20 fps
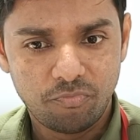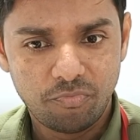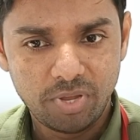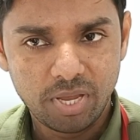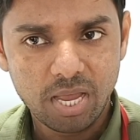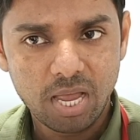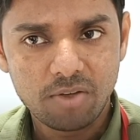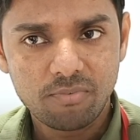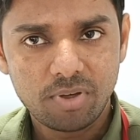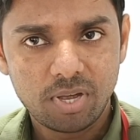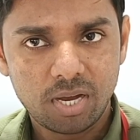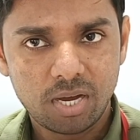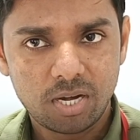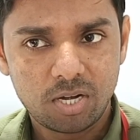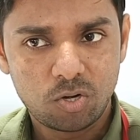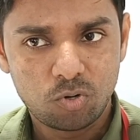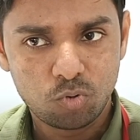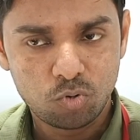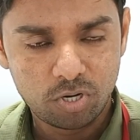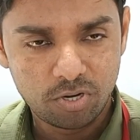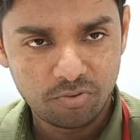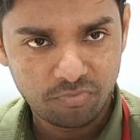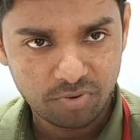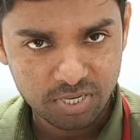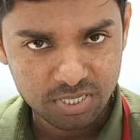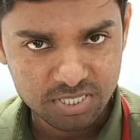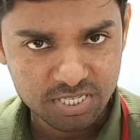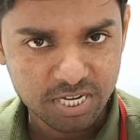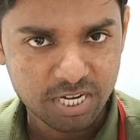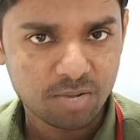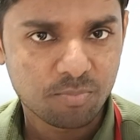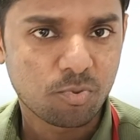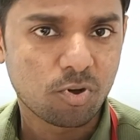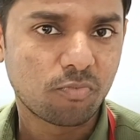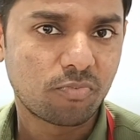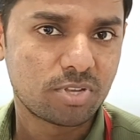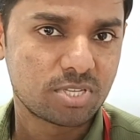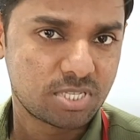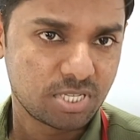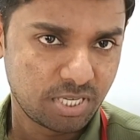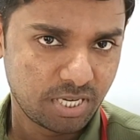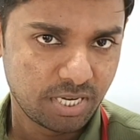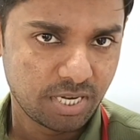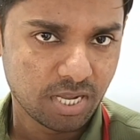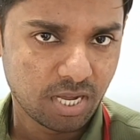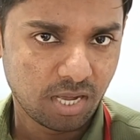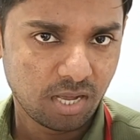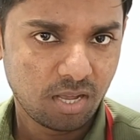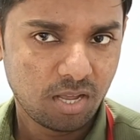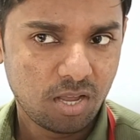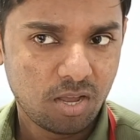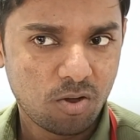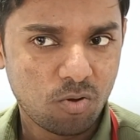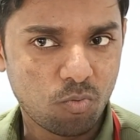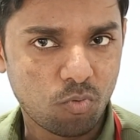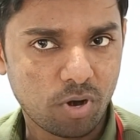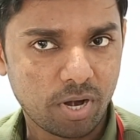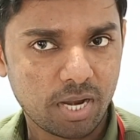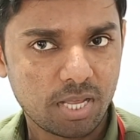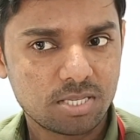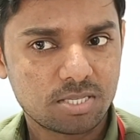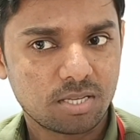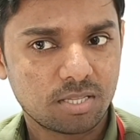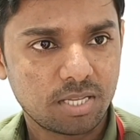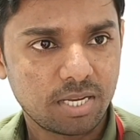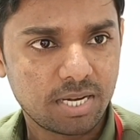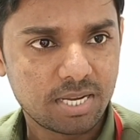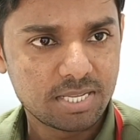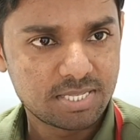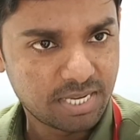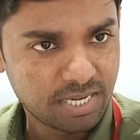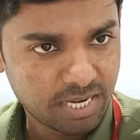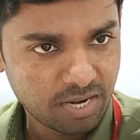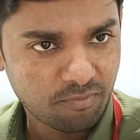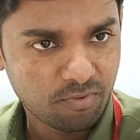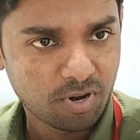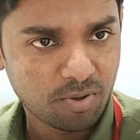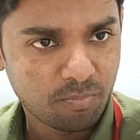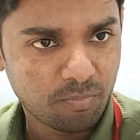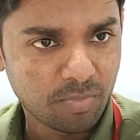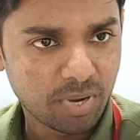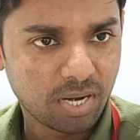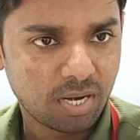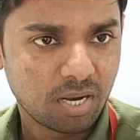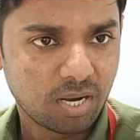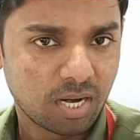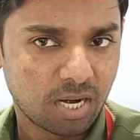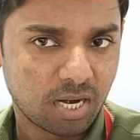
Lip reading: we have two different setup office in India. One is on the design development